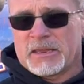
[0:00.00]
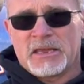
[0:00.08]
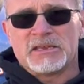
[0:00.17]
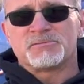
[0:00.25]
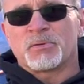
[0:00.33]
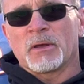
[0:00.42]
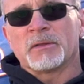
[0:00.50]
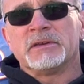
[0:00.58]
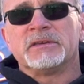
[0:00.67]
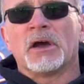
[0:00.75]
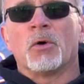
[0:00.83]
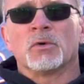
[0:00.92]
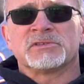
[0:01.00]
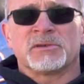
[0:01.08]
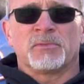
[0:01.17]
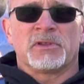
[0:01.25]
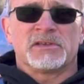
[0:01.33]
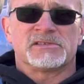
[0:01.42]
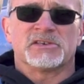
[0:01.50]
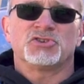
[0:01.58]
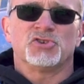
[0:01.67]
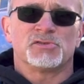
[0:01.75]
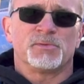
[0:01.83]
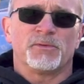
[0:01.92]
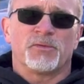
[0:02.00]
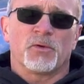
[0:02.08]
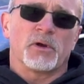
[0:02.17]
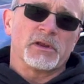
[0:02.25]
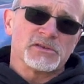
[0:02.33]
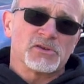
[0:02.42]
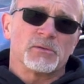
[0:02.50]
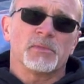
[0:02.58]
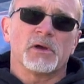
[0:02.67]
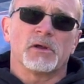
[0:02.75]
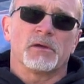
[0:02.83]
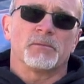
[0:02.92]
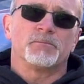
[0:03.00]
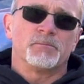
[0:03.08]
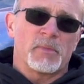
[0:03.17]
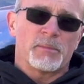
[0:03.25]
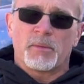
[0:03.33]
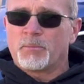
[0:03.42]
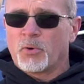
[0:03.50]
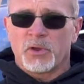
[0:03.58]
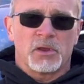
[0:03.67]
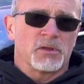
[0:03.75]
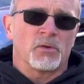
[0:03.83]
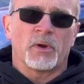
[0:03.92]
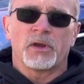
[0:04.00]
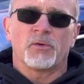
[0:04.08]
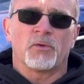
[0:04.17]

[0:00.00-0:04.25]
He's probably dealt with some of these issues before, and he's going to be able to maybe point you in the right